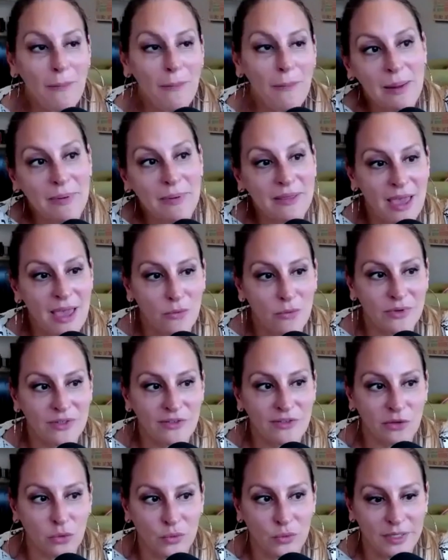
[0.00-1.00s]
maybe that was
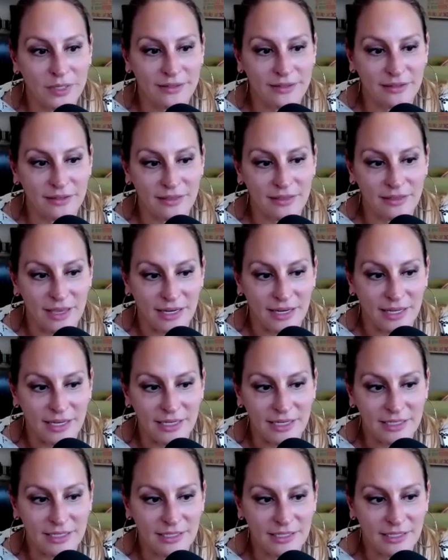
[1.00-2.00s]
the reason that
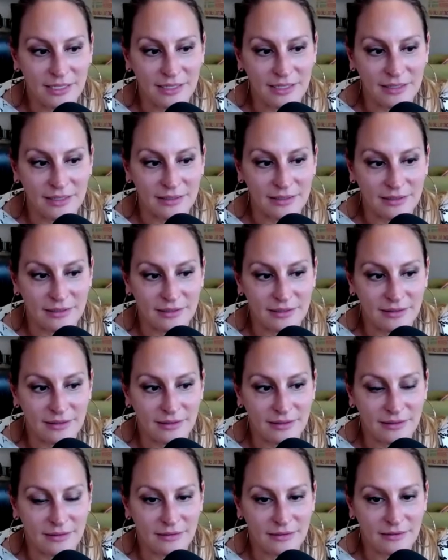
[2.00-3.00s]
he didn't
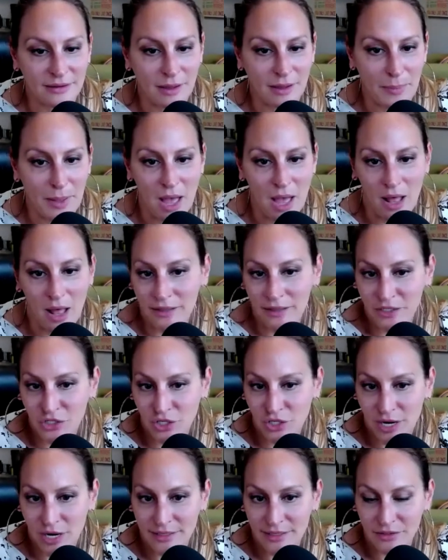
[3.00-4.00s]

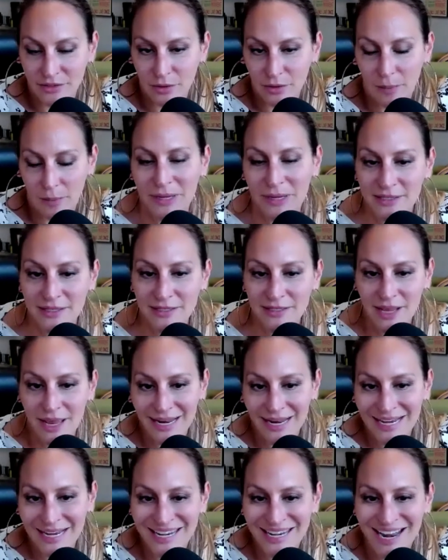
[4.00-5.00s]
apologize, because he's not
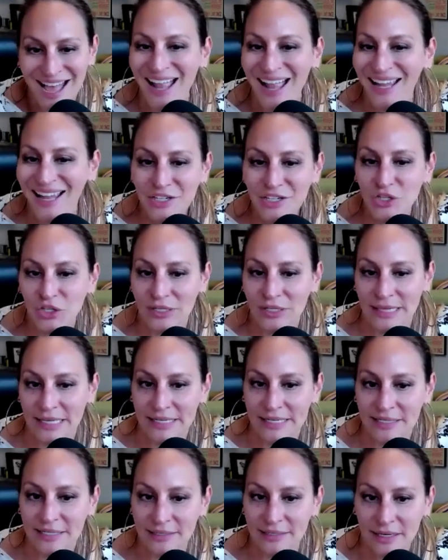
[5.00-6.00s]
acknowledging that
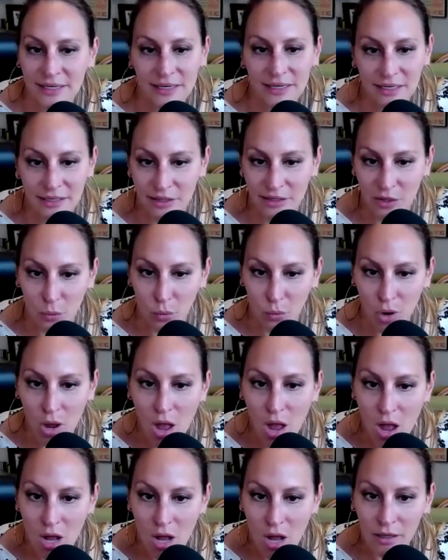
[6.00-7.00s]
he's done anything
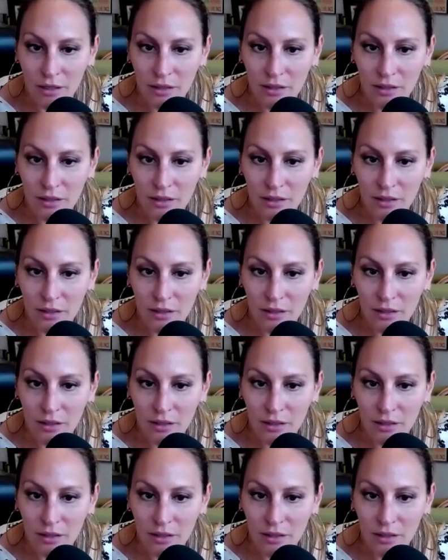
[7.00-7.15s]
wrong.